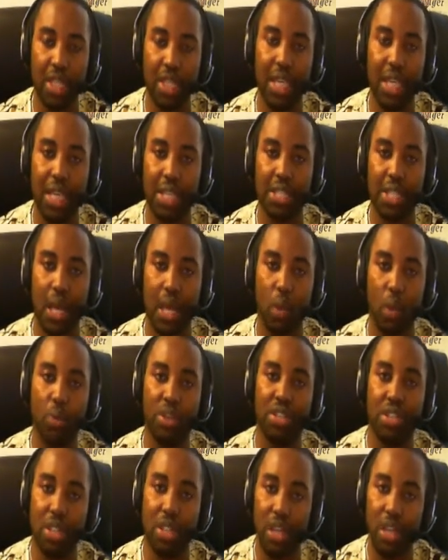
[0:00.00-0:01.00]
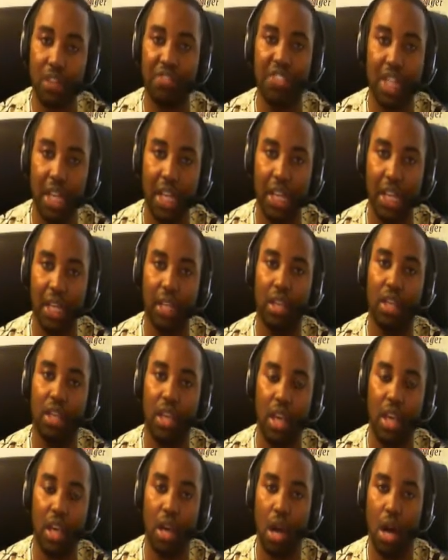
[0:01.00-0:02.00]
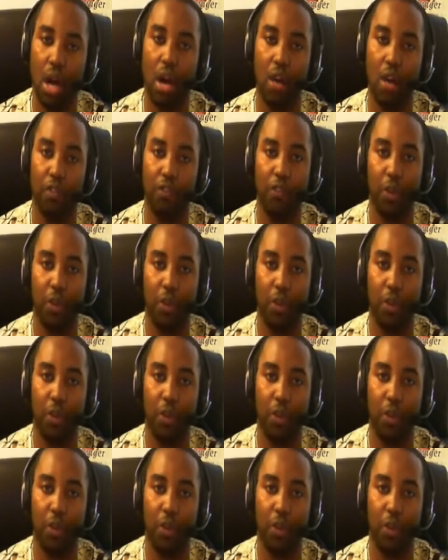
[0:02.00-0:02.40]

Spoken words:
kids that we should have taken care of